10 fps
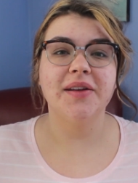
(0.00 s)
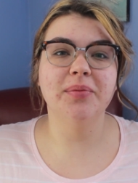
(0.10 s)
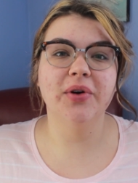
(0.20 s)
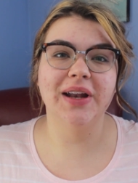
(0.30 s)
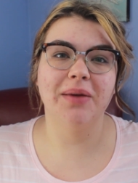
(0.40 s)

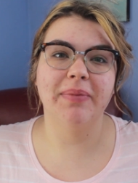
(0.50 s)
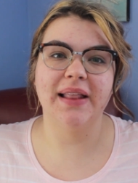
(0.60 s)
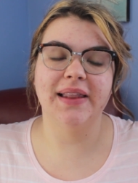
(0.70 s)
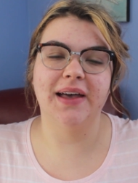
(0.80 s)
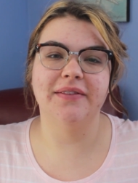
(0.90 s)
Good morning
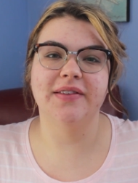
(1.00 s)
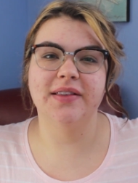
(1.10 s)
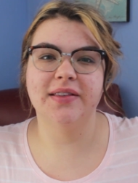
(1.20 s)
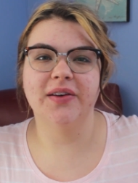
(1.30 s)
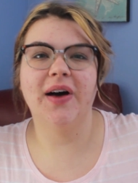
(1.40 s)
my loves!
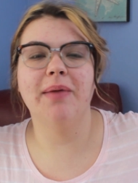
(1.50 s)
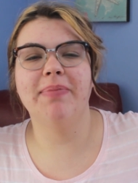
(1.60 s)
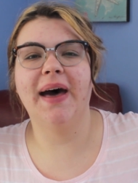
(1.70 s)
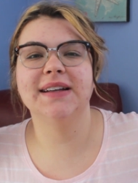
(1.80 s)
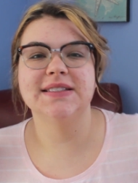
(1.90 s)
So
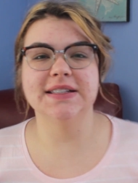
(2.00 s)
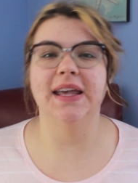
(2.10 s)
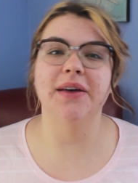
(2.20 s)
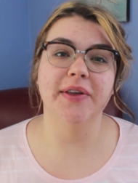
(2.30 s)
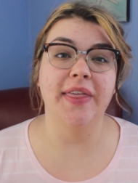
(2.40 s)
I'm back
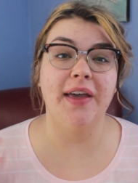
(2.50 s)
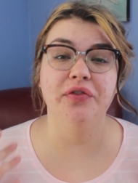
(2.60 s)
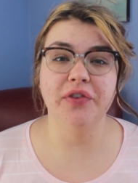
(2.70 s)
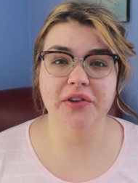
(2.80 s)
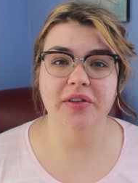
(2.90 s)
today with
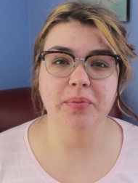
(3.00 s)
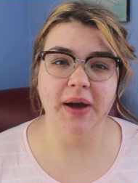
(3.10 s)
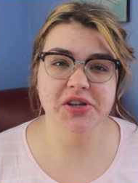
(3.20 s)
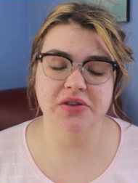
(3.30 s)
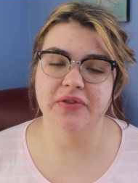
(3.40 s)
a first
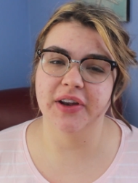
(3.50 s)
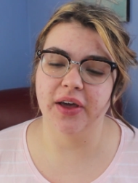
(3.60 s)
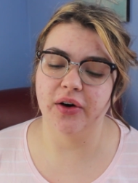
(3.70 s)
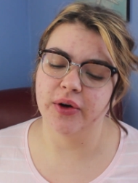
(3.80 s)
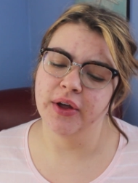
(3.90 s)
impression
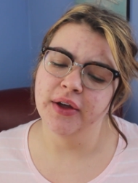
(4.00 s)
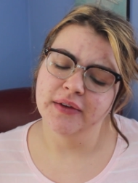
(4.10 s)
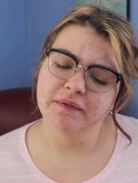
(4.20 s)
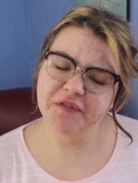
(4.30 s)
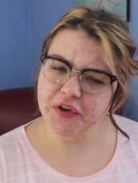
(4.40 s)
video
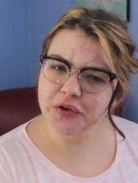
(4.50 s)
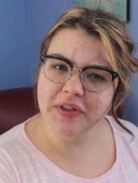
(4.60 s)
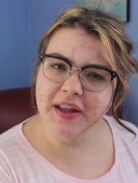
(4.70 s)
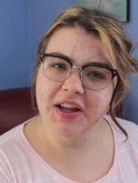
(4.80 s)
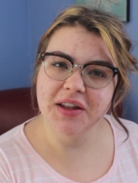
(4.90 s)

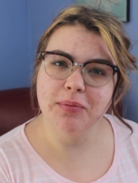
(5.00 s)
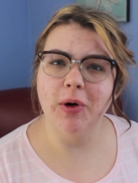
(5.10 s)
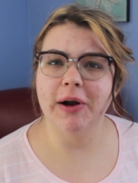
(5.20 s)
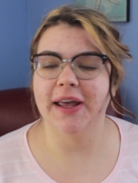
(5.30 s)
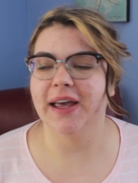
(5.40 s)
first thing in the
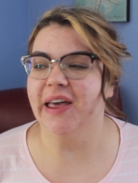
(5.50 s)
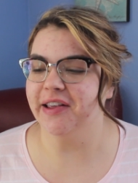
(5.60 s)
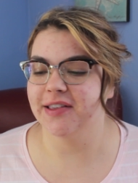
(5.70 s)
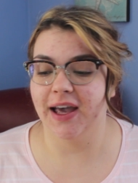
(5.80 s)
morning because